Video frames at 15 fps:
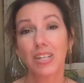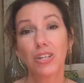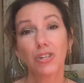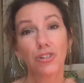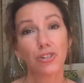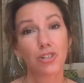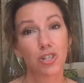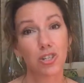
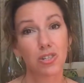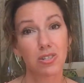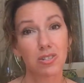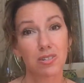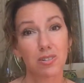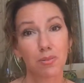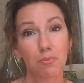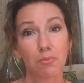You're just
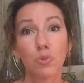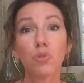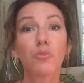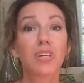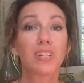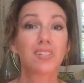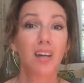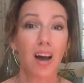
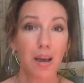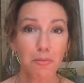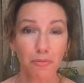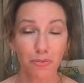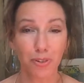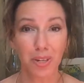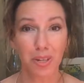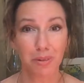moving a time
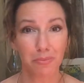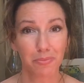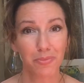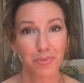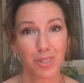frame,